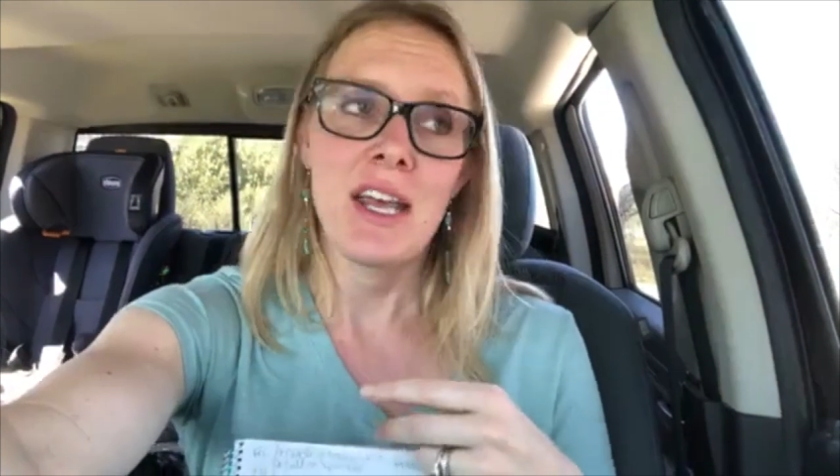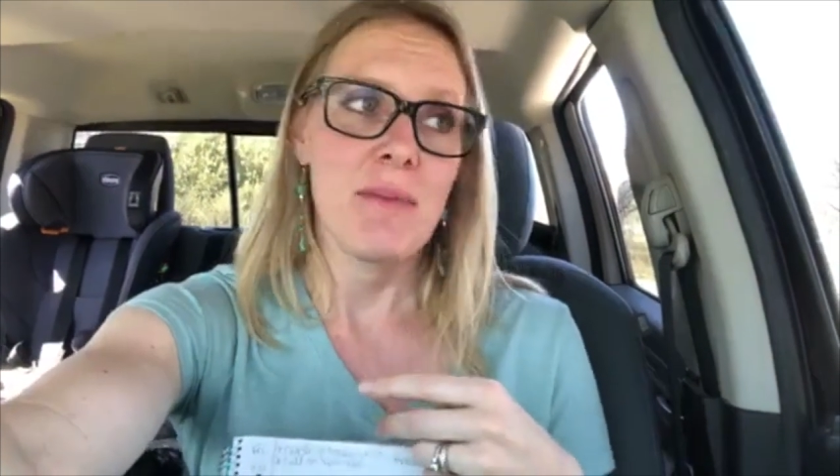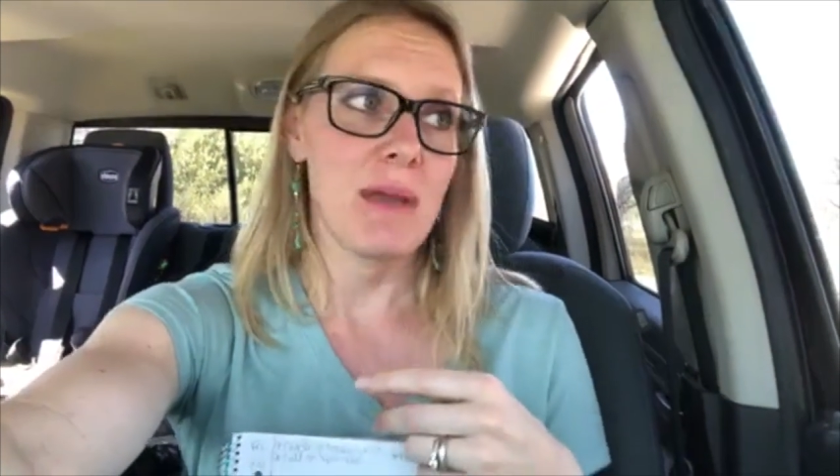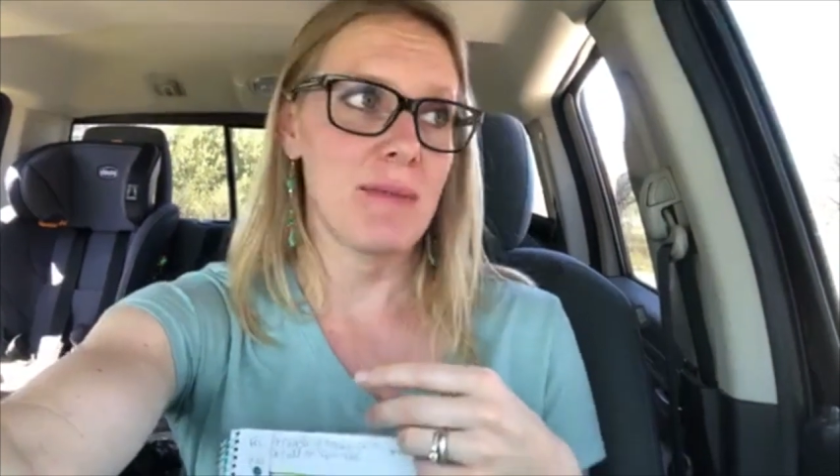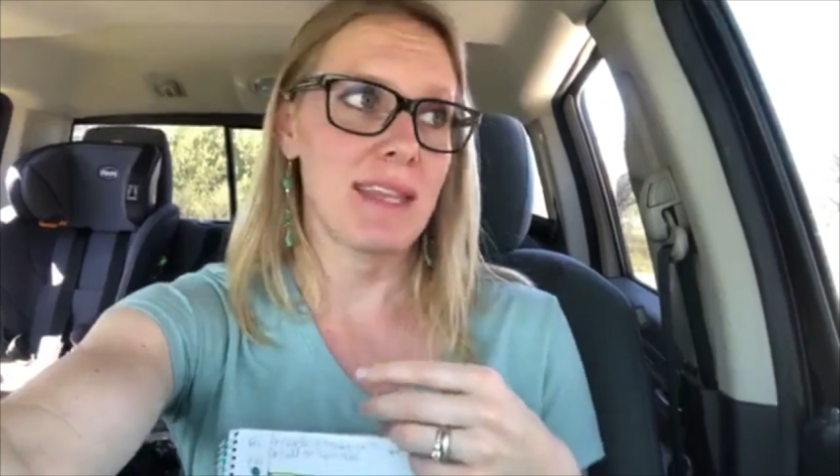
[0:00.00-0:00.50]

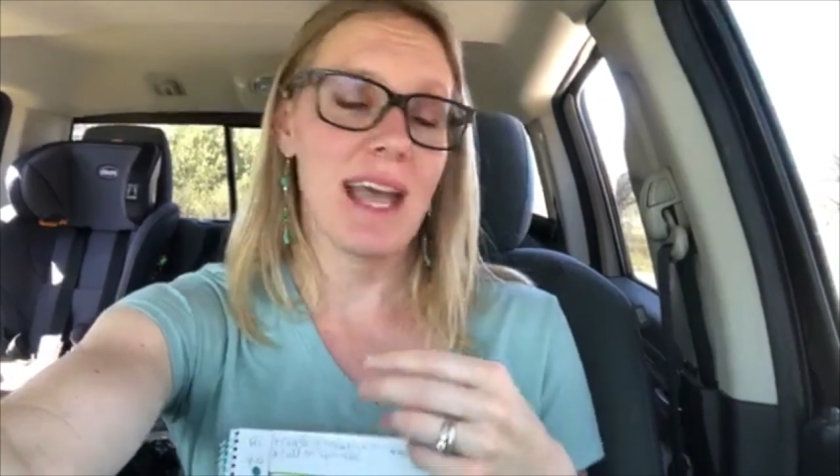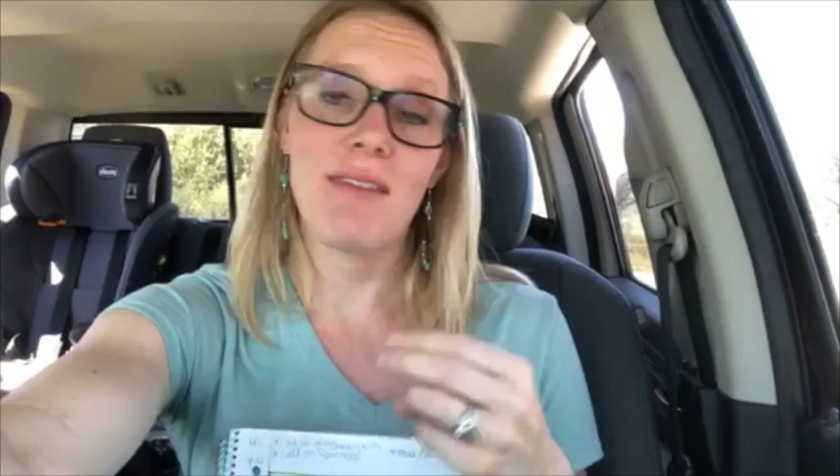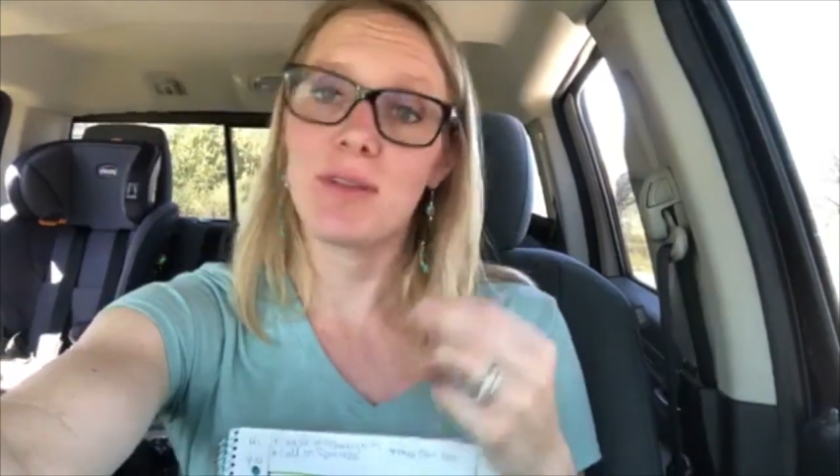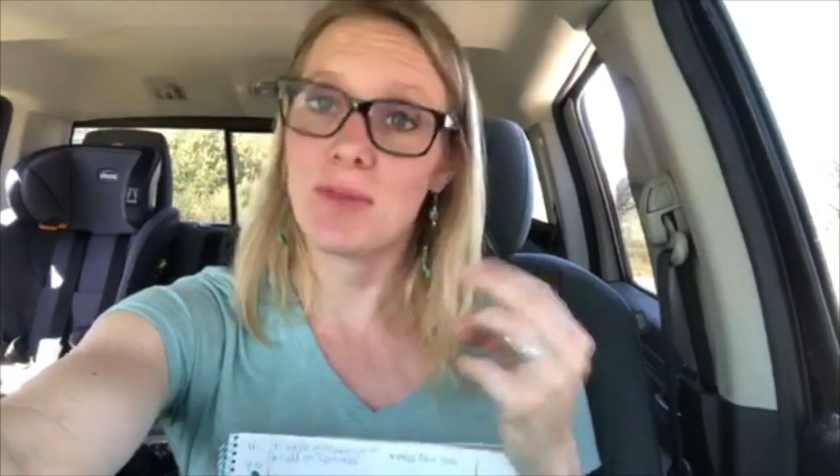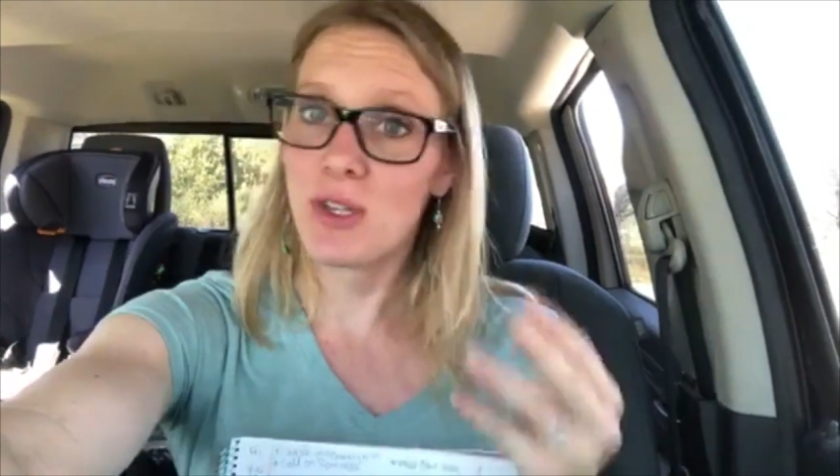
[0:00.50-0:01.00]
Maybe they
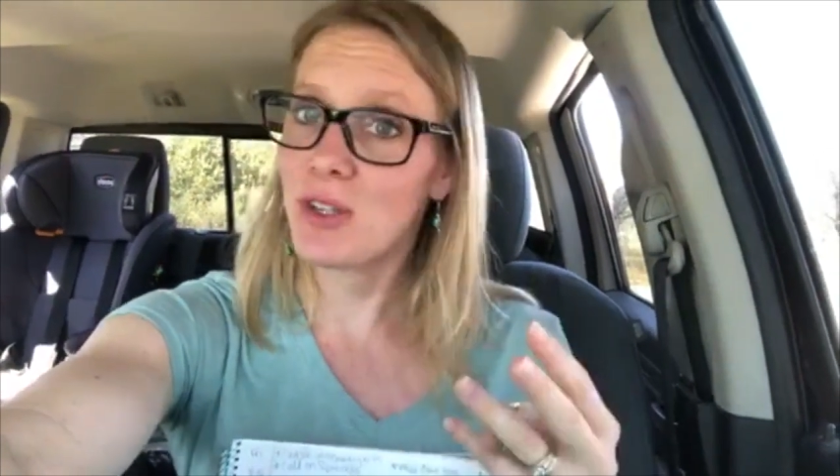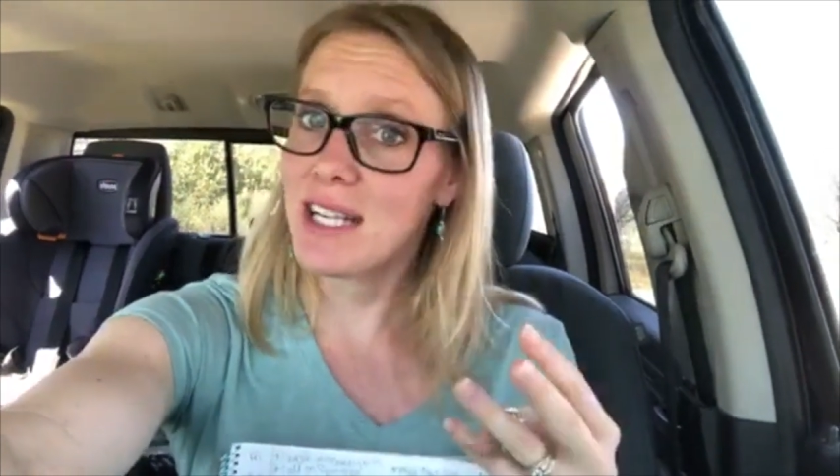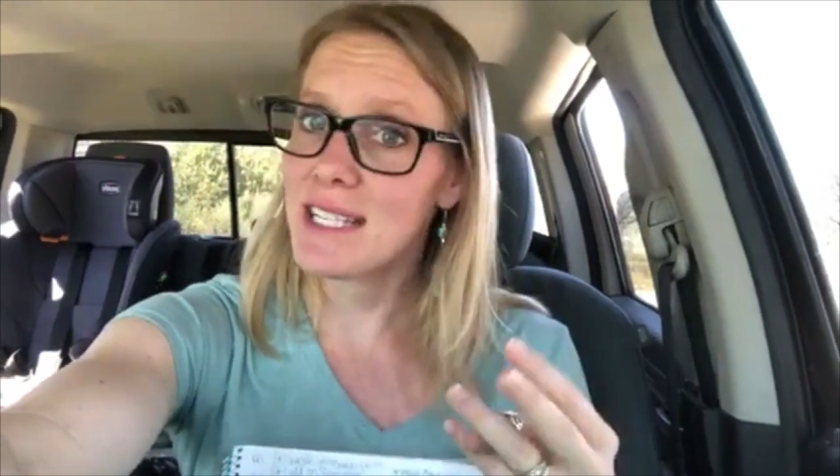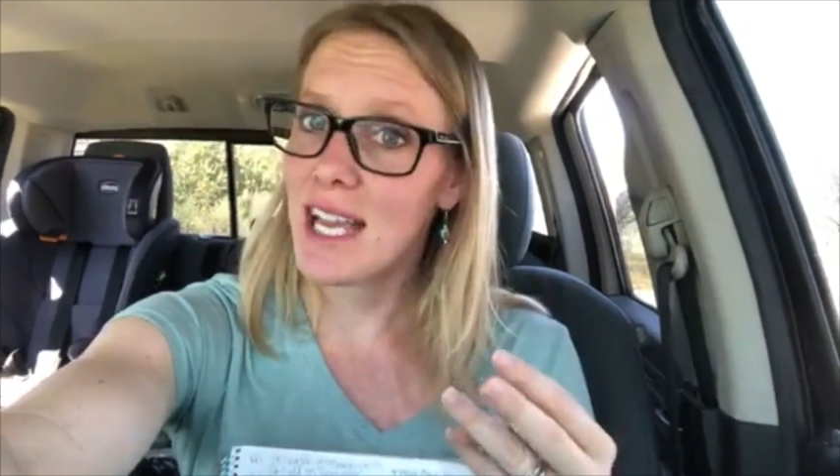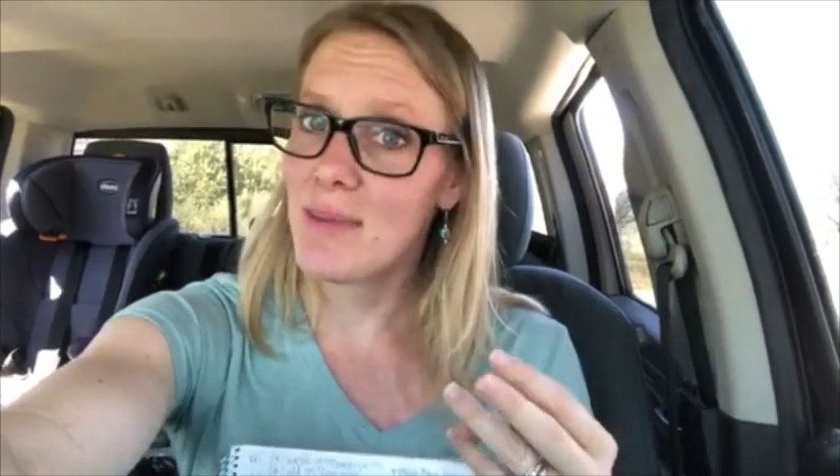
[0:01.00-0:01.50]
have some
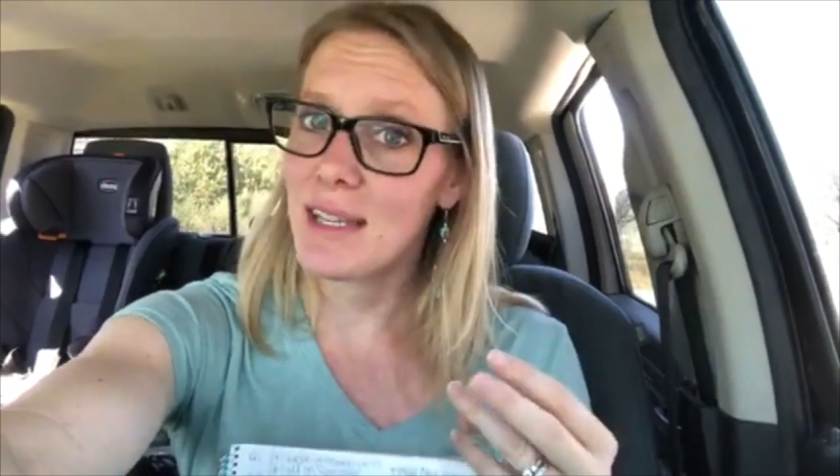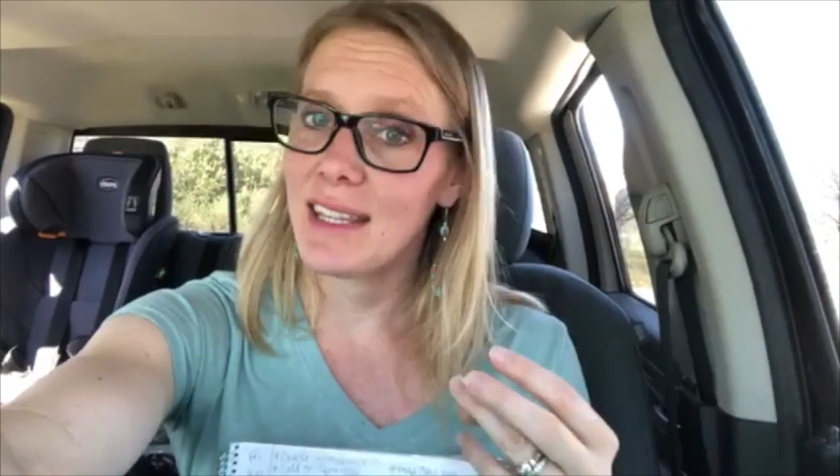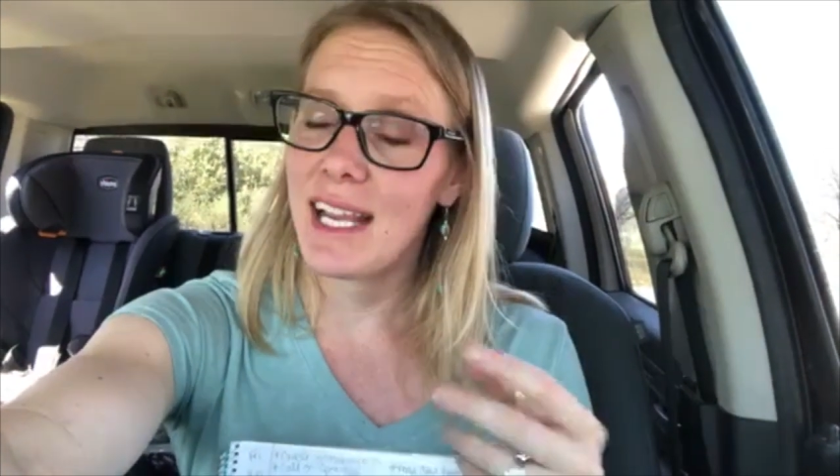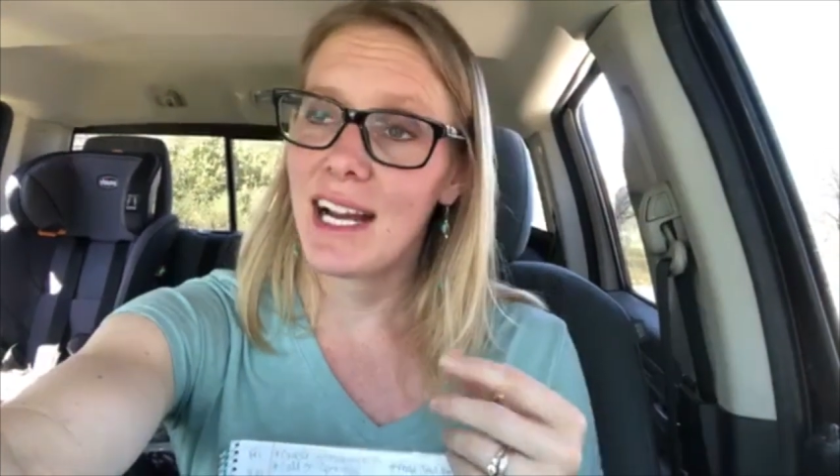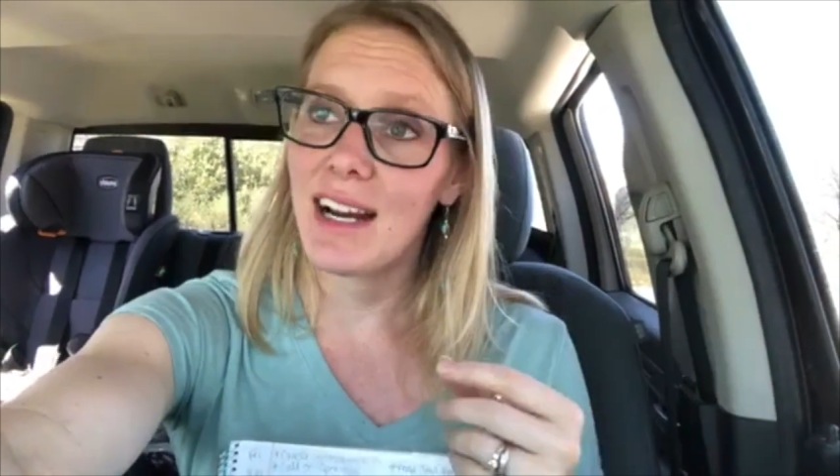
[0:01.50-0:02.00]
screen time in
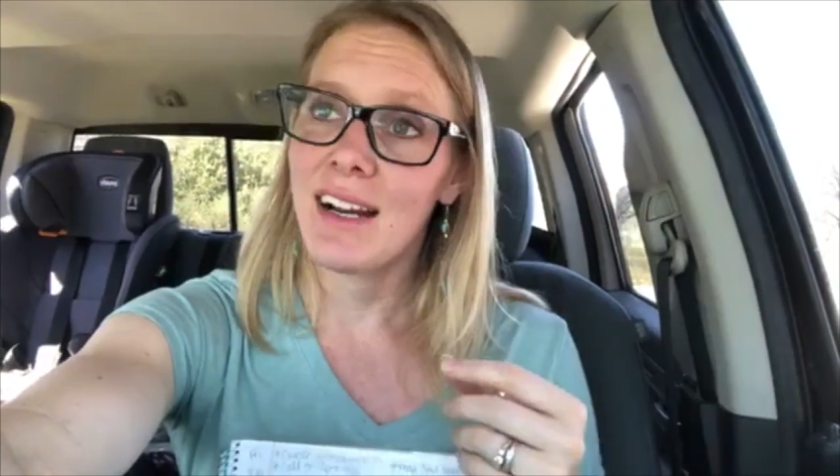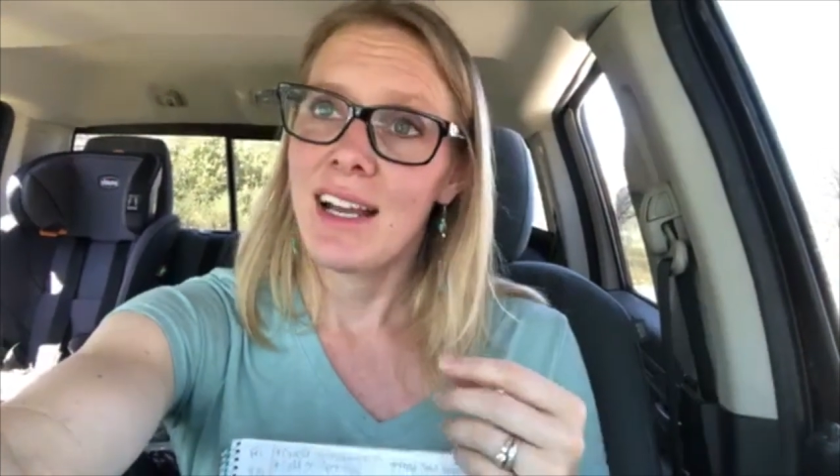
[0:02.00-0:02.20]
there.